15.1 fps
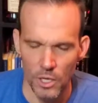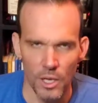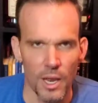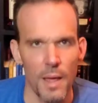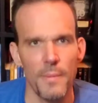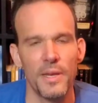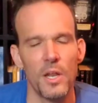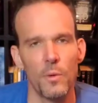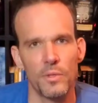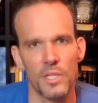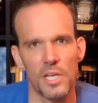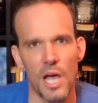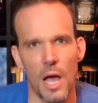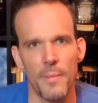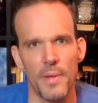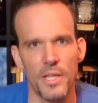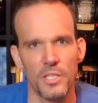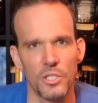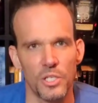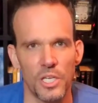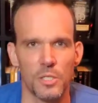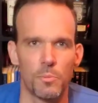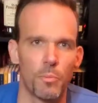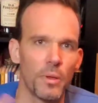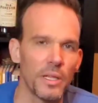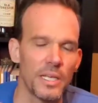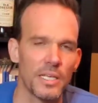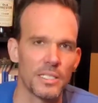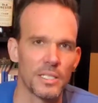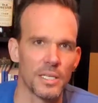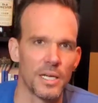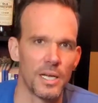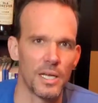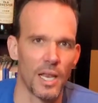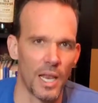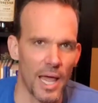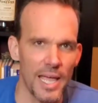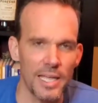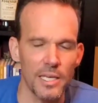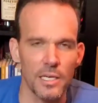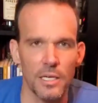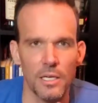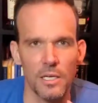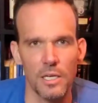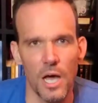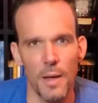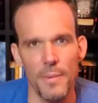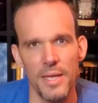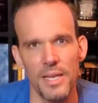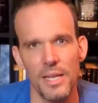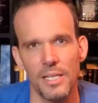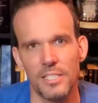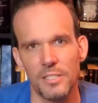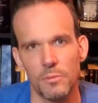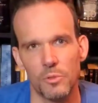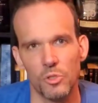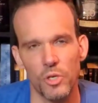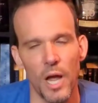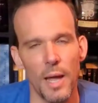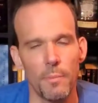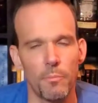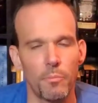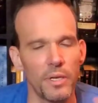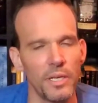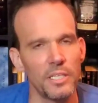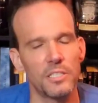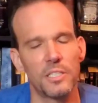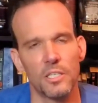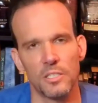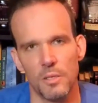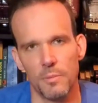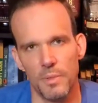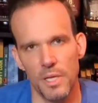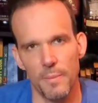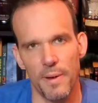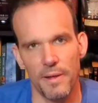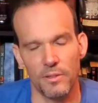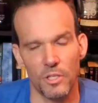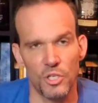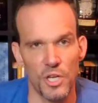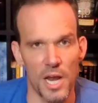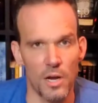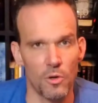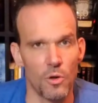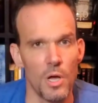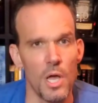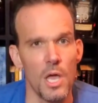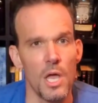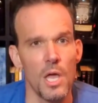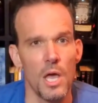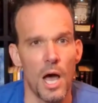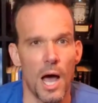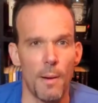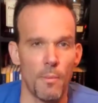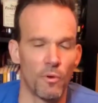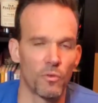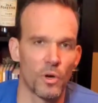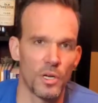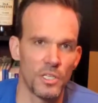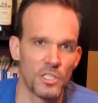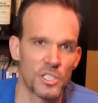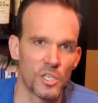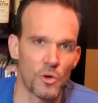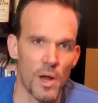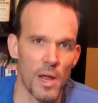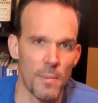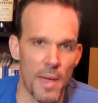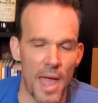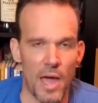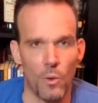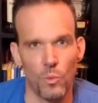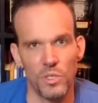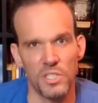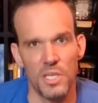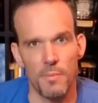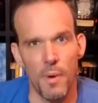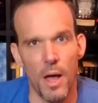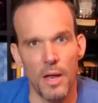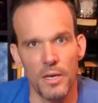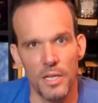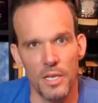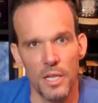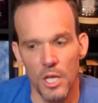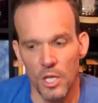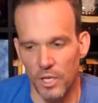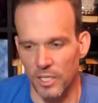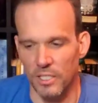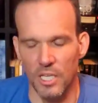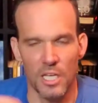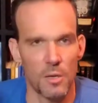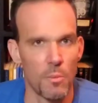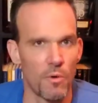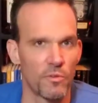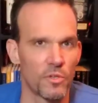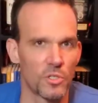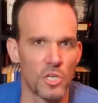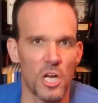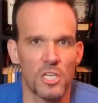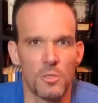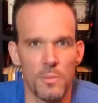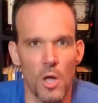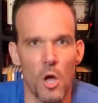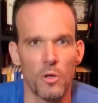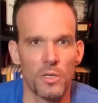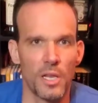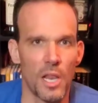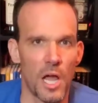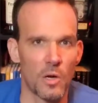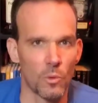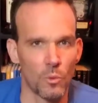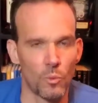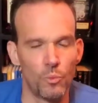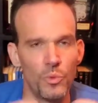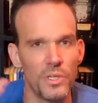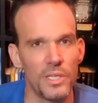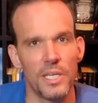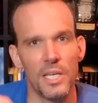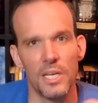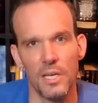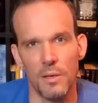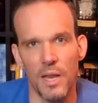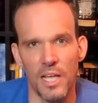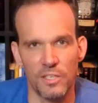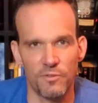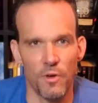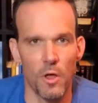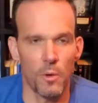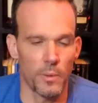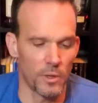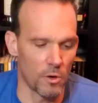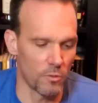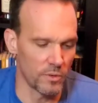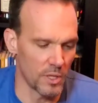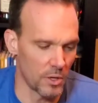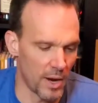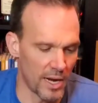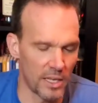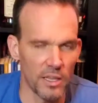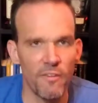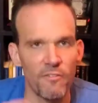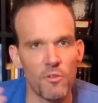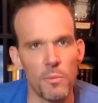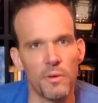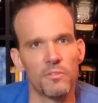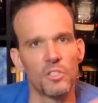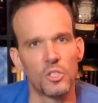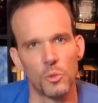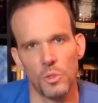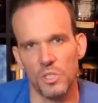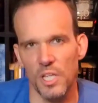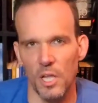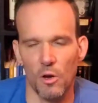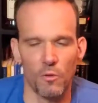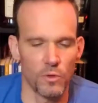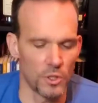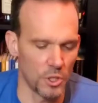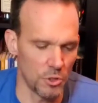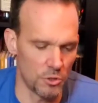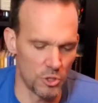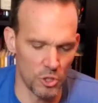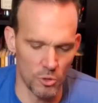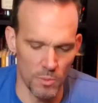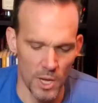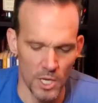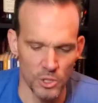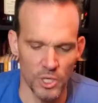Let me know in the comments. You guys, please like, comment, and subscribe. Please tell somebody about the channel. I'm over on Instagram at Whiskey Bonded. You guys can come over there and talk to me all day long. We're really getting a nice following over there. I'd love to be able to switch that over to YouTube.